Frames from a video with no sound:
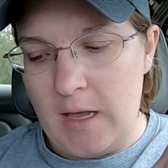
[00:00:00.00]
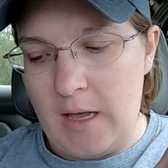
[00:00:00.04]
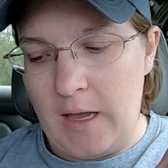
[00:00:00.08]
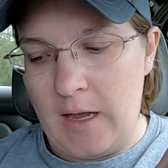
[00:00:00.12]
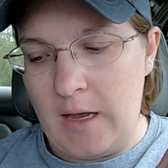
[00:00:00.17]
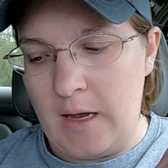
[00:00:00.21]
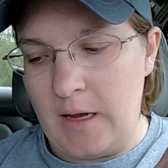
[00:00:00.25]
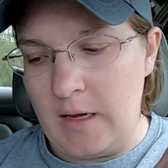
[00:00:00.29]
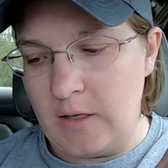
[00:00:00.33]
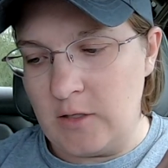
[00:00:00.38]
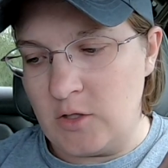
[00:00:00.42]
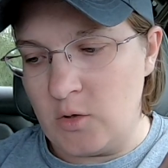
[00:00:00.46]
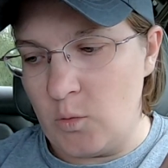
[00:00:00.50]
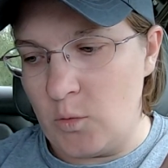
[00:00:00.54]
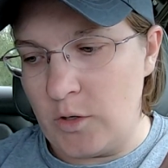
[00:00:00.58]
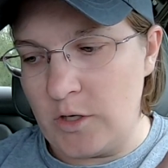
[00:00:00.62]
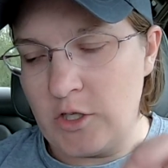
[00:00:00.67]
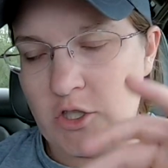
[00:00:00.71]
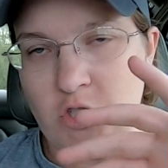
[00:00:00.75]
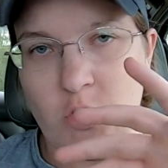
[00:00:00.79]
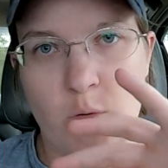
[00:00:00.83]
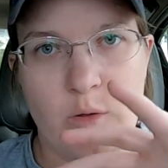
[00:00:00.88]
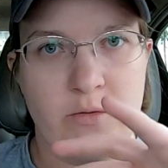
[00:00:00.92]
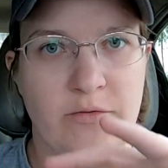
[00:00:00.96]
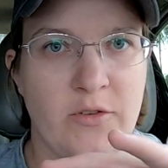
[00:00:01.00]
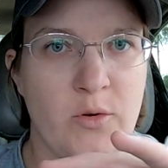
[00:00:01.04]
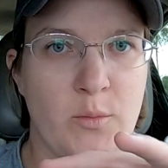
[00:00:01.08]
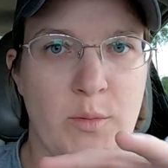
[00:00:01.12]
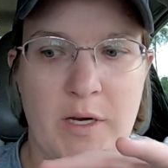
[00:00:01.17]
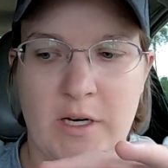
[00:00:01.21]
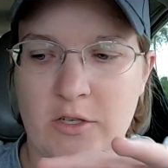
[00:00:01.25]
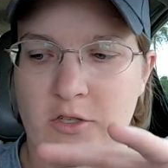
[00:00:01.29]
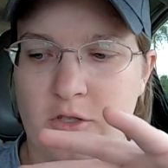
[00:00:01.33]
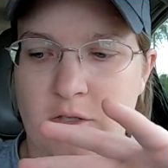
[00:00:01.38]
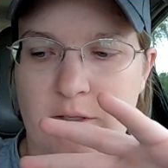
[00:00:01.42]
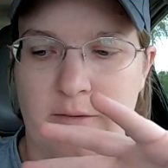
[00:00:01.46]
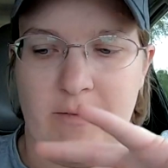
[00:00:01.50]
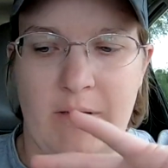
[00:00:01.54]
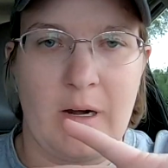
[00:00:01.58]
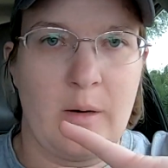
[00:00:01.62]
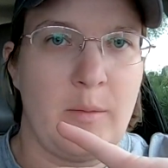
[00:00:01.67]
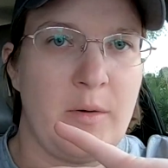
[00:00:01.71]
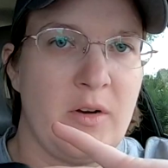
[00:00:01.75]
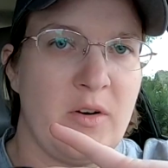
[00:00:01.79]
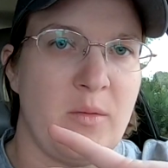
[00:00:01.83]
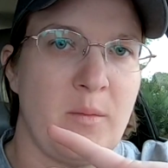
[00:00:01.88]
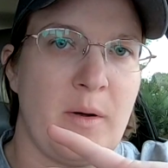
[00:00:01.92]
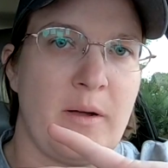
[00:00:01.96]
And so we're going to show a few pictures. I've got
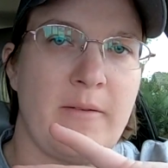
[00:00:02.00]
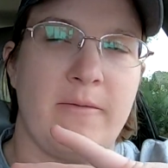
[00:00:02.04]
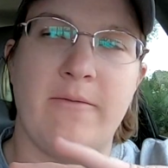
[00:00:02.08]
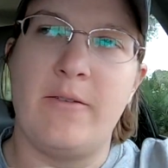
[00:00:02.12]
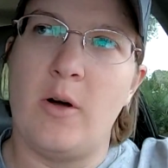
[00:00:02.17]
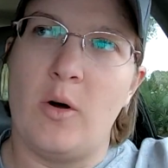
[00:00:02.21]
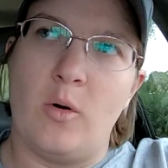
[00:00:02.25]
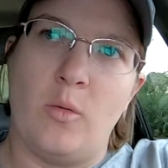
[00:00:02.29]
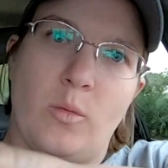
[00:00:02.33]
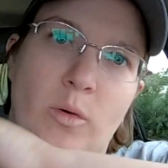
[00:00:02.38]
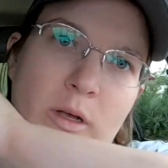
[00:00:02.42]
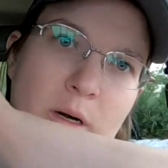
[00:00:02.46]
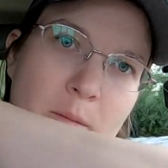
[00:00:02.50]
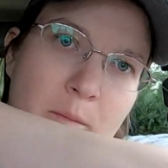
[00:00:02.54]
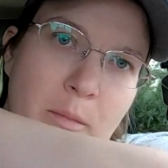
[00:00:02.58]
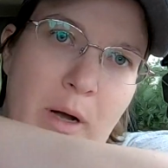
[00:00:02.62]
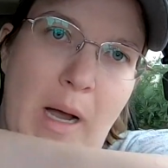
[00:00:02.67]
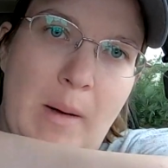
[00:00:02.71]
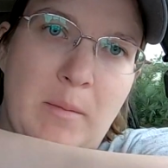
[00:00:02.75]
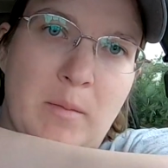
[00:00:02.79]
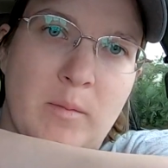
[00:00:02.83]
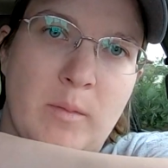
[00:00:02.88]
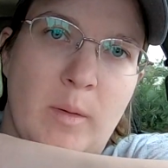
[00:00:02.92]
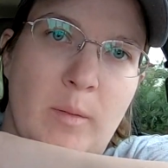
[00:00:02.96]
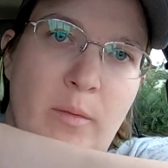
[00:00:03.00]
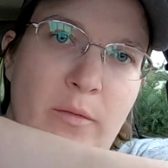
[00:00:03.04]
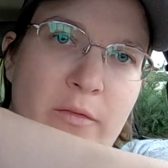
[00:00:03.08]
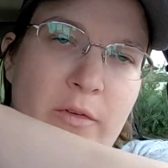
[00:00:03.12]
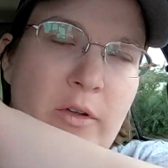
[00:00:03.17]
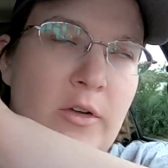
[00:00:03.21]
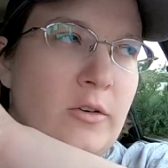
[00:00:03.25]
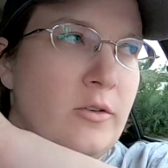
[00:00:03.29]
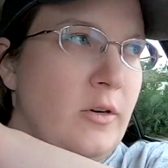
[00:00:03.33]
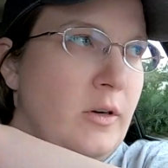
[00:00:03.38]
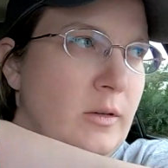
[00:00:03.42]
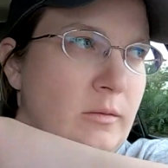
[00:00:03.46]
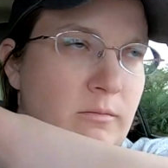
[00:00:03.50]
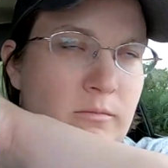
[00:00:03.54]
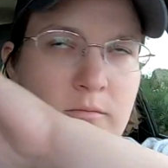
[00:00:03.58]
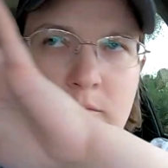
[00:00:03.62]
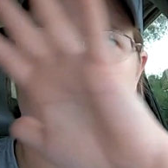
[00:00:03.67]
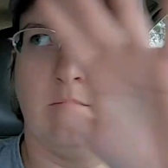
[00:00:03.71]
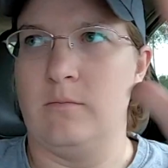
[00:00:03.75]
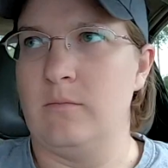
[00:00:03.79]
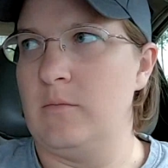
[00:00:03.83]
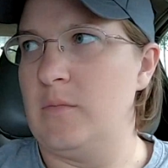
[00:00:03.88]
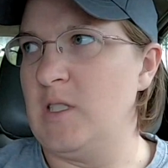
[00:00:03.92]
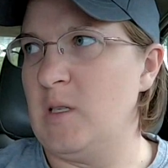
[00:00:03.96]
them here on my phone. We're going to pop them up over here
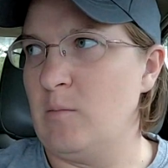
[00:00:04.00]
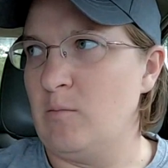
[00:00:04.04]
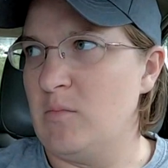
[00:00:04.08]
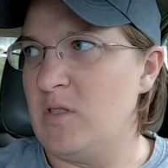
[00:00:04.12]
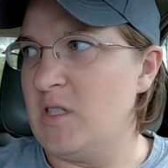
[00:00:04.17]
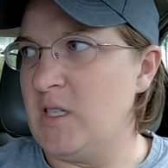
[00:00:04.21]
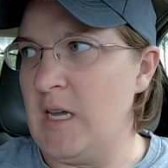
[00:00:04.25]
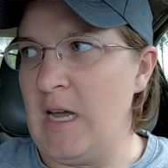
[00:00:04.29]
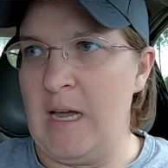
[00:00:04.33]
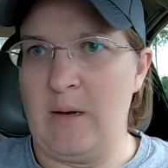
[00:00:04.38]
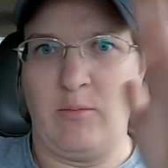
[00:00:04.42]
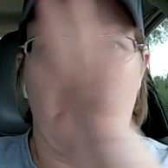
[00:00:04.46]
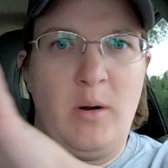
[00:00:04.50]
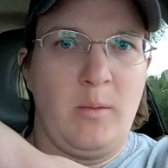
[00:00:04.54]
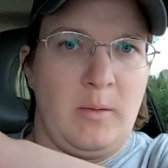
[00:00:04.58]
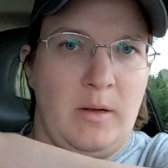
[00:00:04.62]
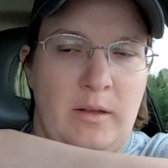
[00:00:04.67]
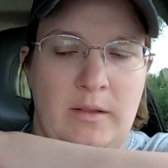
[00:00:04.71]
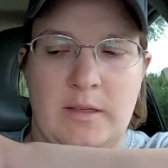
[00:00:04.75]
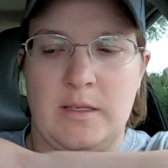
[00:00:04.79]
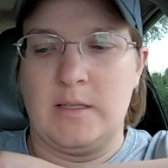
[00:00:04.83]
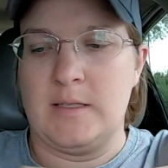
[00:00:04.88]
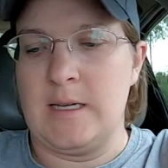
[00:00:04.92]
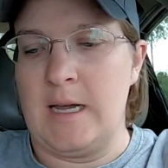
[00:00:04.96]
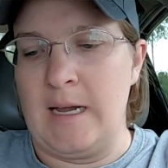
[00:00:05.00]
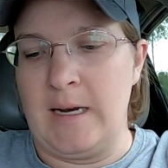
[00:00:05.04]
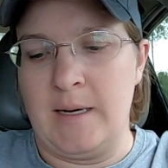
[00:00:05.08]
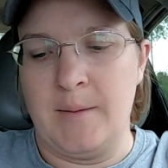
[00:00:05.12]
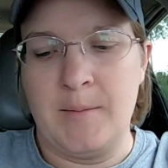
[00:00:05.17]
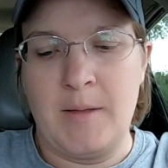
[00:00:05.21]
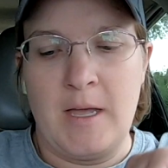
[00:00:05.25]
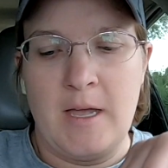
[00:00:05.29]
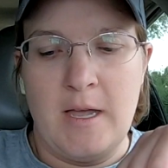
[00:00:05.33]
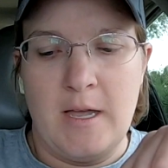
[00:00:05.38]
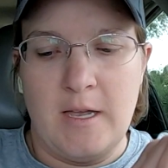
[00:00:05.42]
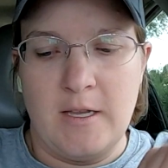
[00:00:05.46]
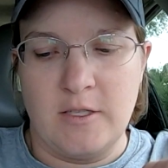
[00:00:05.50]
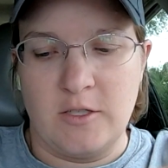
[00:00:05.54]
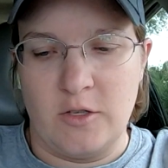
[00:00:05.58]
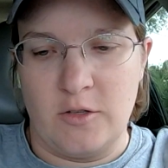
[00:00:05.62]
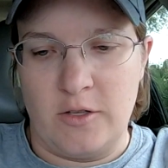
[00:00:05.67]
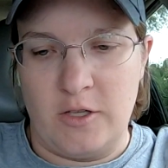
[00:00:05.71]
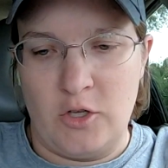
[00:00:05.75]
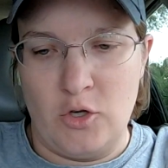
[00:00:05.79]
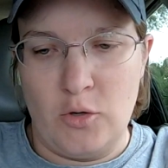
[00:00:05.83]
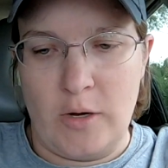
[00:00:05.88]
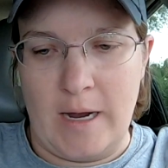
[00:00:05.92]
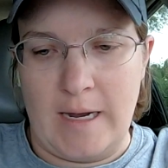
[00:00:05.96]
on some side, probably on the side, so
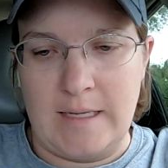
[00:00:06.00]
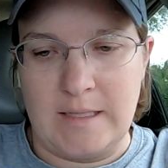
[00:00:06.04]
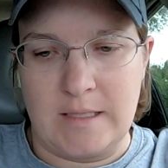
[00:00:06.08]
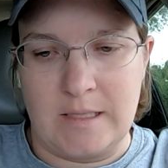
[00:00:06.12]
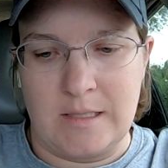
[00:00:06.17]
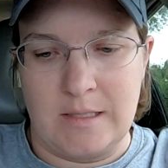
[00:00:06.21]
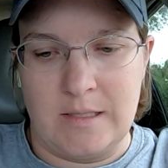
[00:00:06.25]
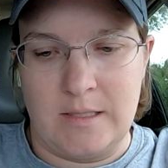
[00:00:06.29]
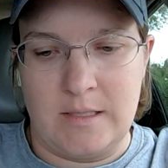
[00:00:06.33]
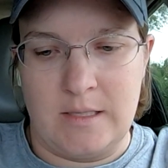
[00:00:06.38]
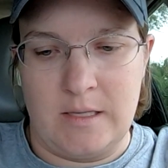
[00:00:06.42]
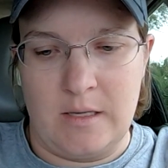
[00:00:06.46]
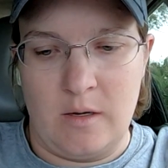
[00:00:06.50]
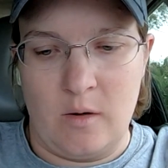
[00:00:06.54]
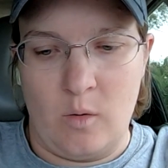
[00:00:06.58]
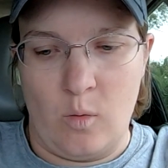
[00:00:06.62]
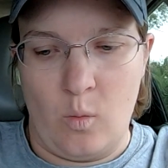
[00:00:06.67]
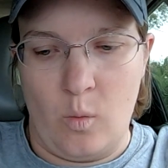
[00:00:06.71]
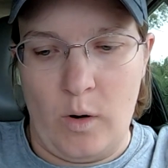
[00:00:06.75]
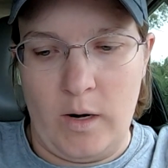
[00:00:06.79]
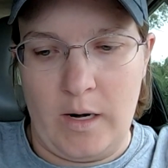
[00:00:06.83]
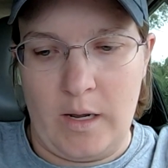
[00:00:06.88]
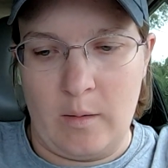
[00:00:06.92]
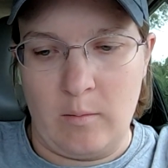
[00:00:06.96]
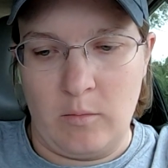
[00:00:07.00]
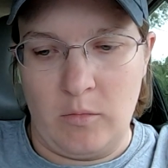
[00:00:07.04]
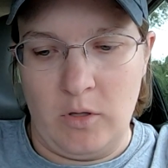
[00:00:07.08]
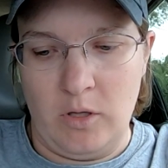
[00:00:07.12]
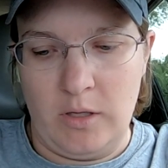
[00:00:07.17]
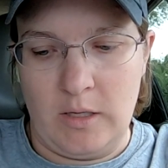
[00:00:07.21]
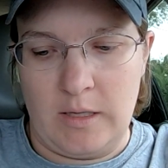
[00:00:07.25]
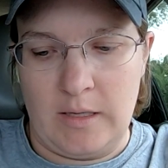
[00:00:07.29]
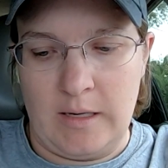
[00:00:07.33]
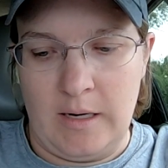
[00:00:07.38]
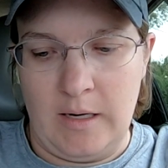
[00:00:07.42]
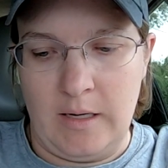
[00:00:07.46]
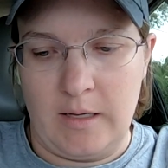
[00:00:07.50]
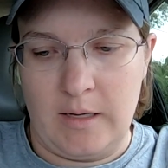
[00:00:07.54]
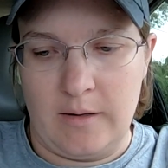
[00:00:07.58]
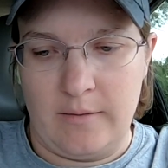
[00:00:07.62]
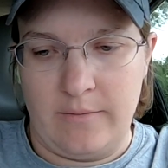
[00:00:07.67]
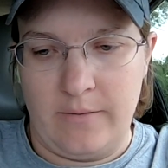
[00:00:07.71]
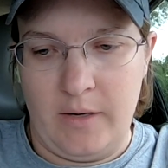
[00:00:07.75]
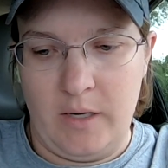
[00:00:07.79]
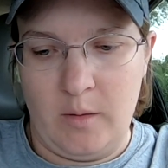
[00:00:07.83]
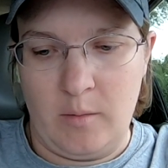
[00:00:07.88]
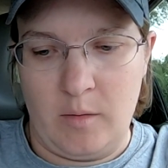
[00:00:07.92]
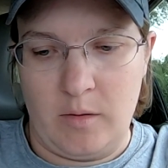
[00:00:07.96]
that you guys can see what I'm looking at. I got to
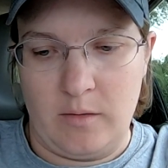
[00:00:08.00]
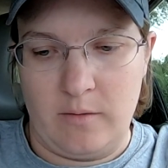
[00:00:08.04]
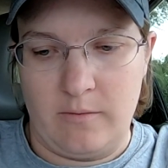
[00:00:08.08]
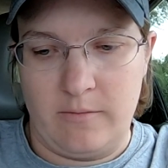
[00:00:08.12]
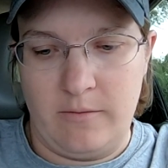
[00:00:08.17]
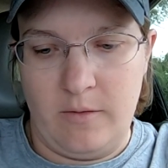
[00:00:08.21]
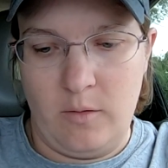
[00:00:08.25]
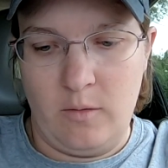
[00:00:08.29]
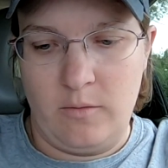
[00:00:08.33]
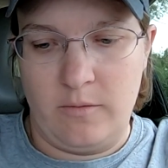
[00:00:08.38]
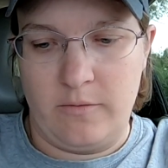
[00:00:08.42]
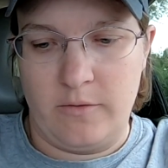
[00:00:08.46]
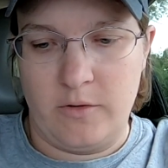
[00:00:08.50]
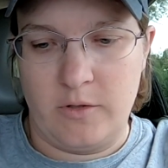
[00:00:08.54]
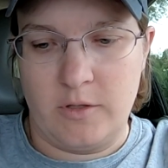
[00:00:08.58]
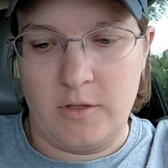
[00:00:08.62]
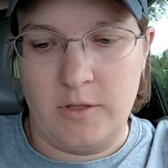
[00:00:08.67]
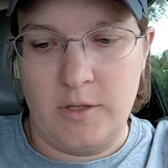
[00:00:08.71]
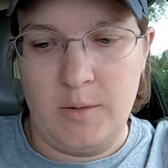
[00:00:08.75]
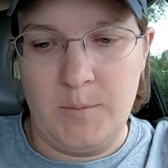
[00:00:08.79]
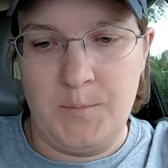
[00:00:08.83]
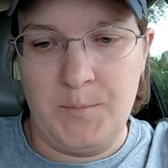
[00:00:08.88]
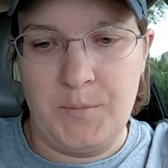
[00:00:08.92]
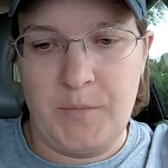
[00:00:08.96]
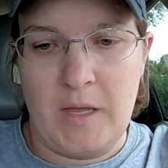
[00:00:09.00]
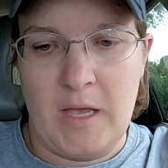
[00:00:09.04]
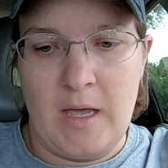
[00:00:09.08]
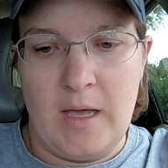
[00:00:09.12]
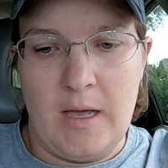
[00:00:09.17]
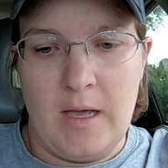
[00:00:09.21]
find them on the phone first though.